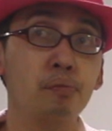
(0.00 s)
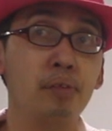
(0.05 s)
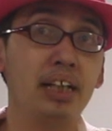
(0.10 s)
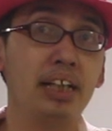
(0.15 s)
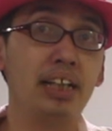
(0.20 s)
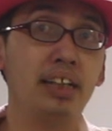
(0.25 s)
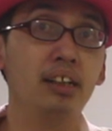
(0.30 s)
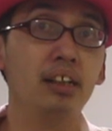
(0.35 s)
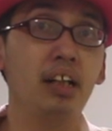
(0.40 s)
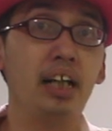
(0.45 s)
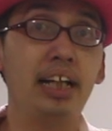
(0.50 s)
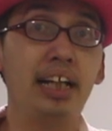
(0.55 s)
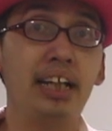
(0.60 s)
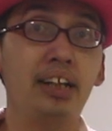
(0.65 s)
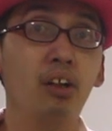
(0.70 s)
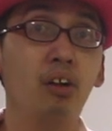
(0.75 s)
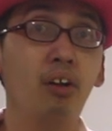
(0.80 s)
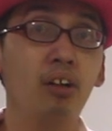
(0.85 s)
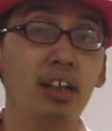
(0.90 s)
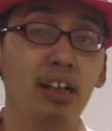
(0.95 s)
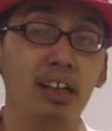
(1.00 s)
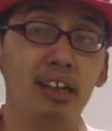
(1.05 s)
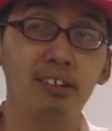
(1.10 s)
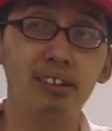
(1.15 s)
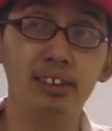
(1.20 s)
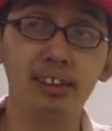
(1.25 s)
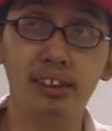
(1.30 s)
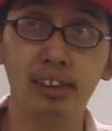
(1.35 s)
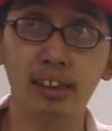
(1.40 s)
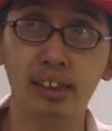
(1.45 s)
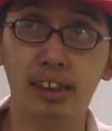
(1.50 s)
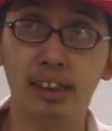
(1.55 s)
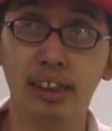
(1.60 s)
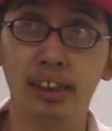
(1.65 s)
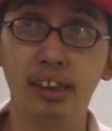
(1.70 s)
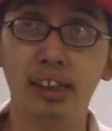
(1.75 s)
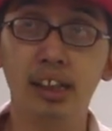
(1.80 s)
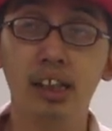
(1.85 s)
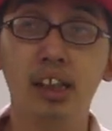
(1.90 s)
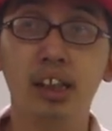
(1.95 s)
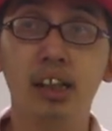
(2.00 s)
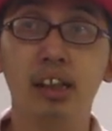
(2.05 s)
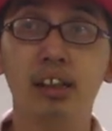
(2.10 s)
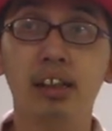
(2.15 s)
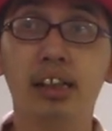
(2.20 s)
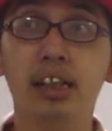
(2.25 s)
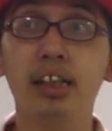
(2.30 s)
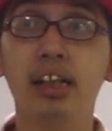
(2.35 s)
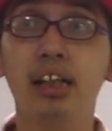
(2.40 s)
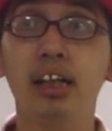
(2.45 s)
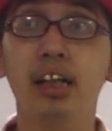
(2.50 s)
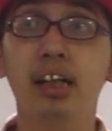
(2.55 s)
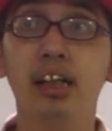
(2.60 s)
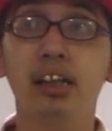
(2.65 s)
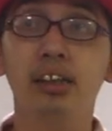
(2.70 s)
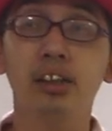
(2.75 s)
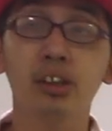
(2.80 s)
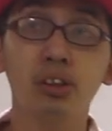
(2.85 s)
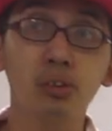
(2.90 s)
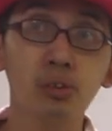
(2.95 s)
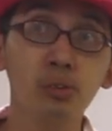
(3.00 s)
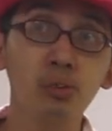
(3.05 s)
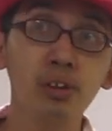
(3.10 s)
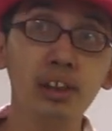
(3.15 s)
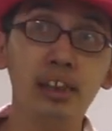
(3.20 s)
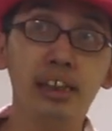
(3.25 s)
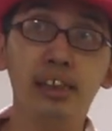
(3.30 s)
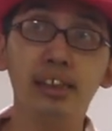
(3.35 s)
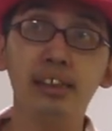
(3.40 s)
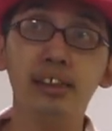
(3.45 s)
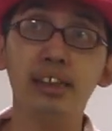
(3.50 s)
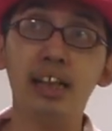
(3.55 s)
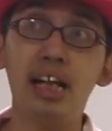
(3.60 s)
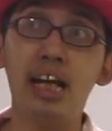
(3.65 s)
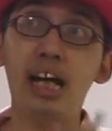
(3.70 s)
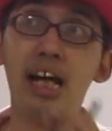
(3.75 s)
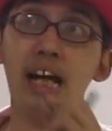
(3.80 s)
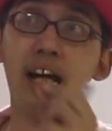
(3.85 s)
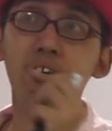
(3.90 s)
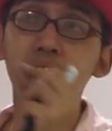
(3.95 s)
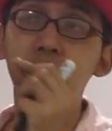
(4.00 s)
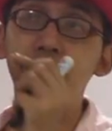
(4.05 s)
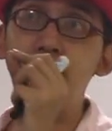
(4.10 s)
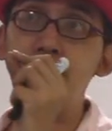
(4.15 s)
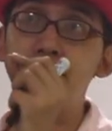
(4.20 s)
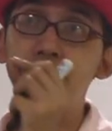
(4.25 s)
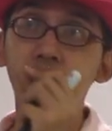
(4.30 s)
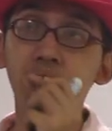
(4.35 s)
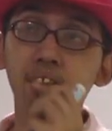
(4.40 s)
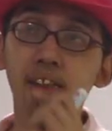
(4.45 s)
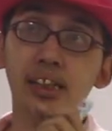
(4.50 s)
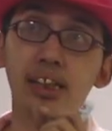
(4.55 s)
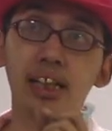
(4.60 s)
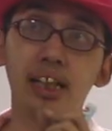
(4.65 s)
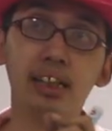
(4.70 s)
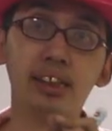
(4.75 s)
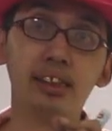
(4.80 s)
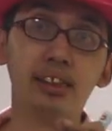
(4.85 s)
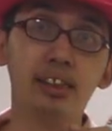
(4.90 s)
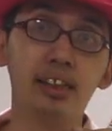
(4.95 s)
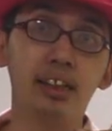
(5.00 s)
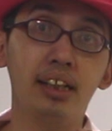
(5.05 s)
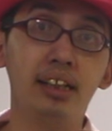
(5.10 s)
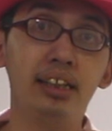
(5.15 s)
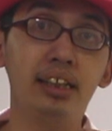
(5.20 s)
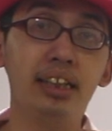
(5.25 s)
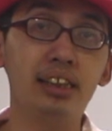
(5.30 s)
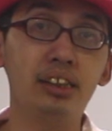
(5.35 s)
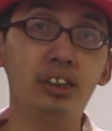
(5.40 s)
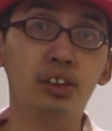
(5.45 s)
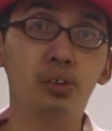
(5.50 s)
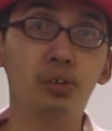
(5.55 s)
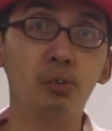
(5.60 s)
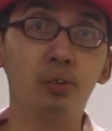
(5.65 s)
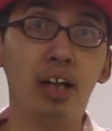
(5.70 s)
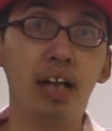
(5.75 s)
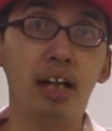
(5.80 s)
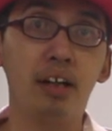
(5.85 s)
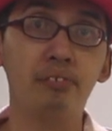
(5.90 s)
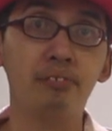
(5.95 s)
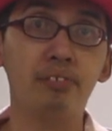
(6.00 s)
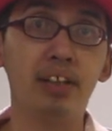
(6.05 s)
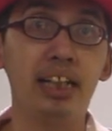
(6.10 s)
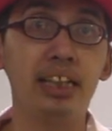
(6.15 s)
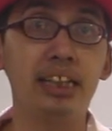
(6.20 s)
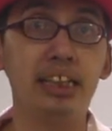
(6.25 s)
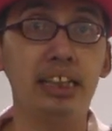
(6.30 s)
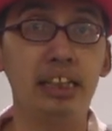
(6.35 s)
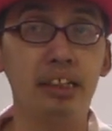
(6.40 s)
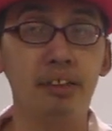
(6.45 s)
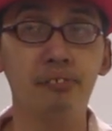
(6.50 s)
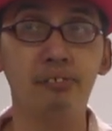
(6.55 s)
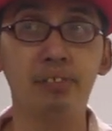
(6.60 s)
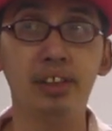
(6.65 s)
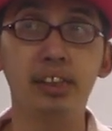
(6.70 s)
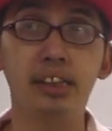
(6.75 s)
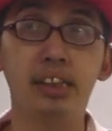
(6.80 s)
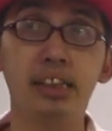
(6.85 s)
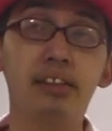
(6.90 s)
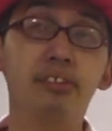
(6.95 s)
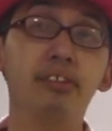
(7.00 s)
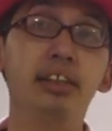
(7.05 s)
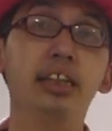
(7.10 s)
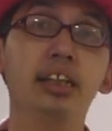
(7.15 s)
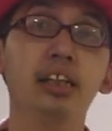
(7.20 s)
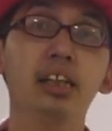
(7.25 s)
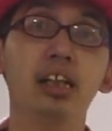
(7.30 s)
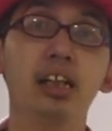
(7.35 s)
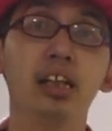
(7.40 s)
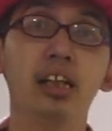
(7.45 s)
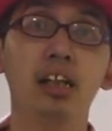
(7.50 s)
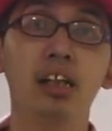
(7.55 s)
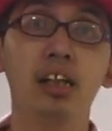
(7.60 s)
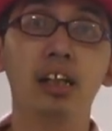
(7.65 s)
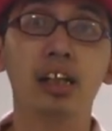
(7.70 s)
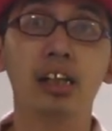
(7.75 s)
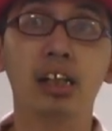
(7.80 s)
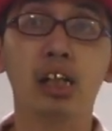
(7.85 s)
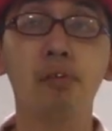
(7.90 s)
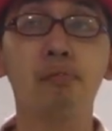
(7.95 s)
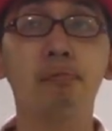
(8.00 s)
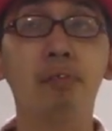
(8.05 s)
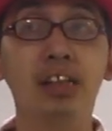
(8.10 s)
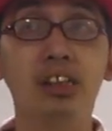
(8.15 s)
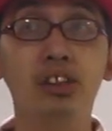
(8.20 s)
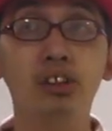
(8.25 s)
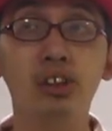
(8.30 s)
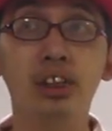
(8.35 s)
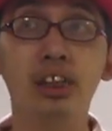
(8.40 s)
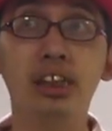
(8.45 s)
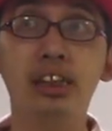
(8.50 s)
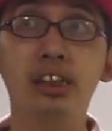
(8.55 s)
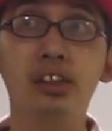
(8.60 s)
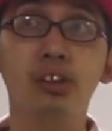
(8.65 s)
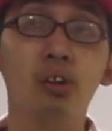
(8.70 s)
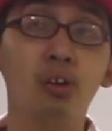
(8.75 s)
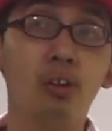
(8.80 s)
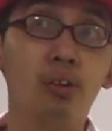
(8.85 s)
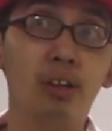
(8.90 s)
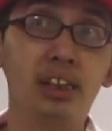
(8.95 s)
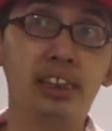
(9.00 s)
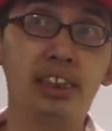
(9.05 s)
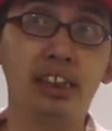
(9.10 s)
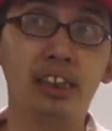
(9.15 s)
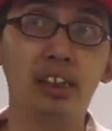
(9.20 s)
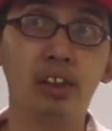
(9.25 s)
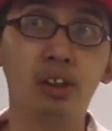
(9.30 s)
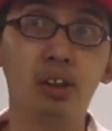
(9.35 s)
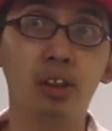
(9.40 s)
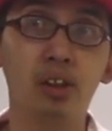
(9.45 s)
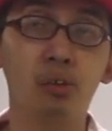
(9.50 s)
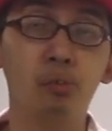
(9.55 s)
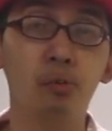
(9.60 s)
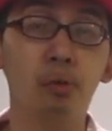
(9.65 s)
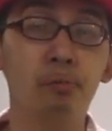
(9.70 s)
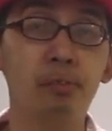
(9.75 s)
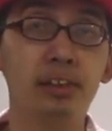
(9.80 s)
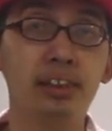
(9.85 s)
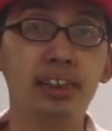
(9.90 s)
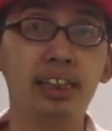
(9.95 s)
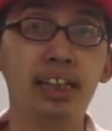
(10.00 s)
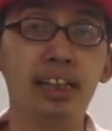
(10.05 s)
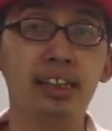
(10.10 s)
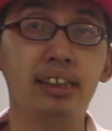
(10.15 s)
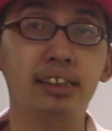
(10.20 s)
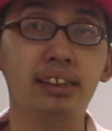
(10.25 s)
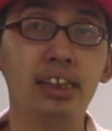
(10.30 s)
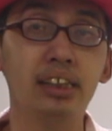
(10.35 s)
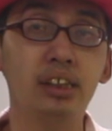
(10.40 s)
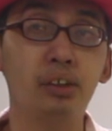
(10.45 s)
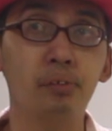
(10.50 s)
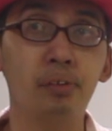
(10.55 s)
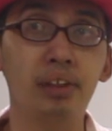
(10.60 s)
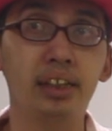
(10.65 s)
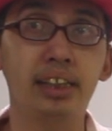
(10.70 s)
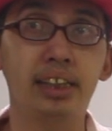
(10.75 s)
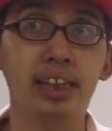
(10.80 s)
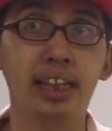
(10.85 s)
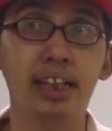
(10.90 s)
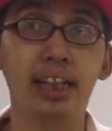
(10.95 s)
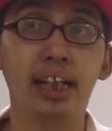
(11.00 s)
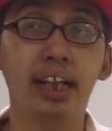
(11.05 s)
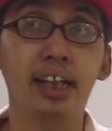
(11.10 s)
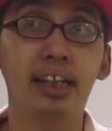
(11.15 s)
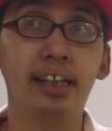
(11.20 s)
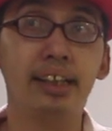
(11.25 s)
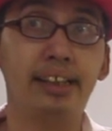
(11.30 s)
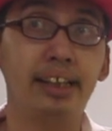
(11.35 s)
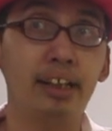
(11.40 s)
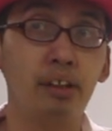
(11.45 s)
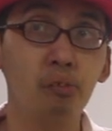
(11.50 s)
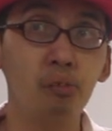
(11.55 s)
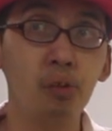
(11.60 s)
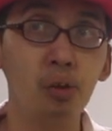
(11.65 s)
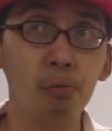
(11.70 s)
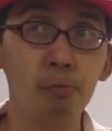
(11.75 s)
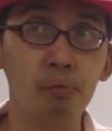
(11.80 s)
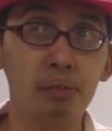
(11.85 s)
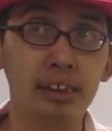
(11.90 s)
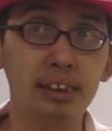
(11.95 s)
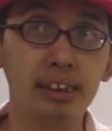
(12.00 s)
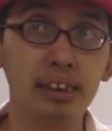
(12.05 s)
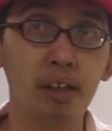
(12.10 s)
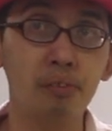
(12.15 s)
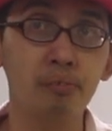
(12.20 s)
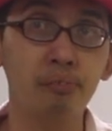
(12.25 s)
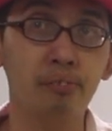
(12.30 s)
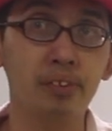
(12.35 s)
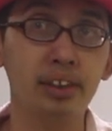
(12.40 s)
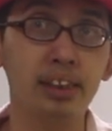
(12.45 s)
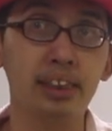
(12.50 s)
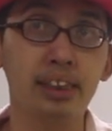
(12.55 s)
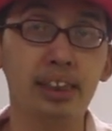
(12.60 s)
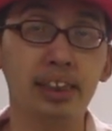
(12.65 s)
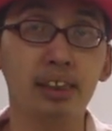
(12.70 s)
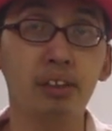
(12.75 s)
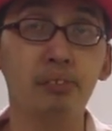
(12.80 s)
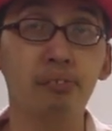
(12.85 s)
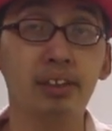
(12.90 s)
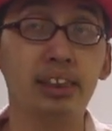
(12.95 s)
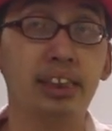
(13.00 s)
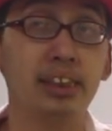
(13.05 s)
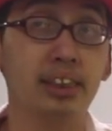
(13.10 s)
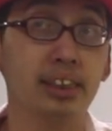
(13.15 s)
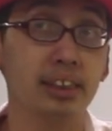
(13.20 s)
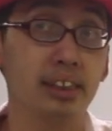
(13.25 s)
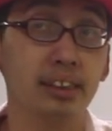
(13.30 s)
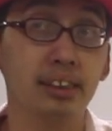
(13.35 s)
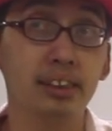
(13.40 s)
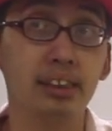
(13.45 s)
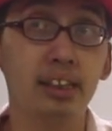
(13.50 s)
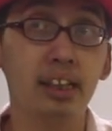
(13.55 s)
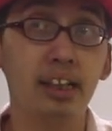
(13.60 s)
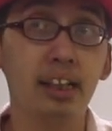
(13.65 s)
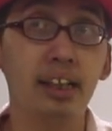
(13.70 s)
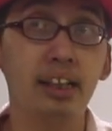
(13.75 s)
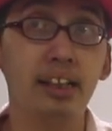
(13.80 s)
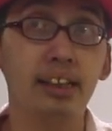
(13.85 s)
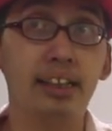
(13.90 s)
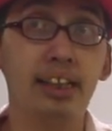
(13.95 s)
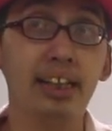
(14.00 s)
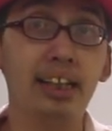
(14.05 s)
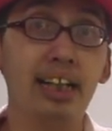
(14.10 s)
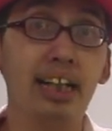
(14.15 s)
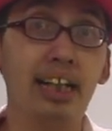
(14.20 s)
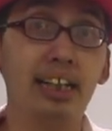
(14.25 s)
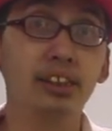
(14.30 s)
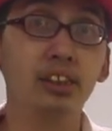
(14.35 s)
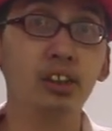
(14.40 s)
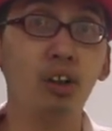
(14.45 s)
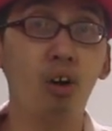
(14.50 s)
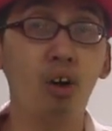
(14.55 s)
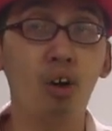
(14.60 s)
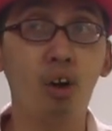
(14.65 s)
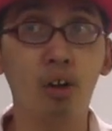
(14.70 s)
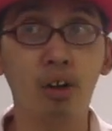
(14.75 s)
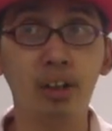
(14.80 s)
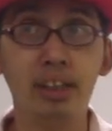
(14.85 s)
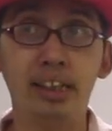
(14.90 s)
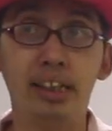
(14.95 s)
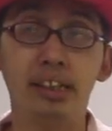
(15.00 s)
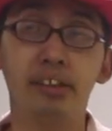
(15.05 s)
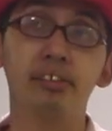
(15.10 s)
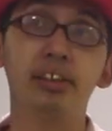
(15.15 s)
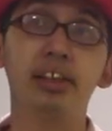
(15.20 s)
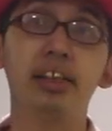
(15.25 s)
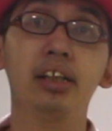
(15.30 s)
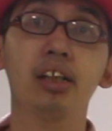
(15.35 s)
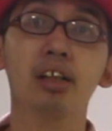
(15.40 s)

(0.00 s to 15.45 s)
make an Eulerian circuit, okay, the rule is every vertex needs to have an even degree. Okay, but usually your question will be set in such a way that there will be some vertices that has odd degree,